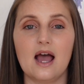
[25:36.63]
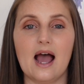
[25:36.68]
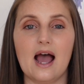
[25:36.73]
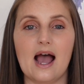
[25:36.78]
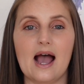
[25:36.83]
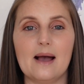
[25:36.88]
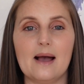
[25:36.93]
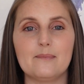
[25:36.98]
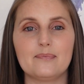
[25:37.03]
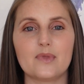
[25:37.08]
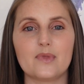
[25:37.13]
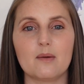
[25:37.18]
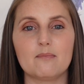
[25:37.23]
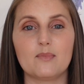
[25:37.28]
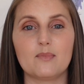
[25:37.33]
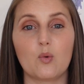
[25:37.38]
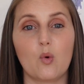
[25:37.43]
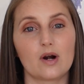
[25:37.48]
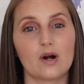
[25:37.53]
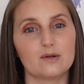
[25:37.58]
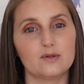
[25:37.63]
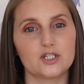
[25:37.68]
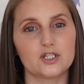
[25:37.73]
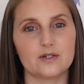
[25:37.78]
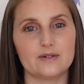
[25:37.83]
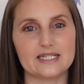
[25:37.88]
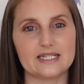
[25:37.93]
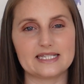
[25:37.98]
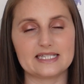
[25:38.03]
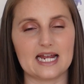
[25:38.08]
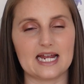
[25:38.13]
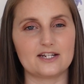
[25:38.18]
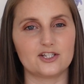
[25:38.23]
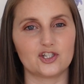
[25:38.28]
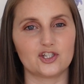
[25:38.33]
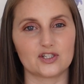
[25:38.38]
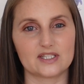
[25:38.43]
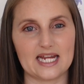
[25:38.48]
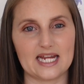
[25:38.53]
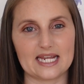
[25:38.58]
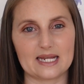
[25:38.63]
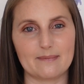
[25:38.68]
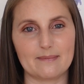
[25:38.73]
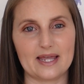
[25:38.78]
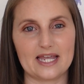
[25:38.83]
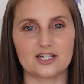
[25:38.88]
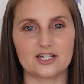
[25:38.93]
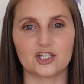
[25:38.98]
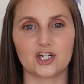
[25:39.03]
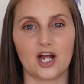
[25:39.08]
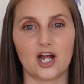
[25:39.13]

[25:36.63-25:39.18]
But what I will do instead is just take a picture.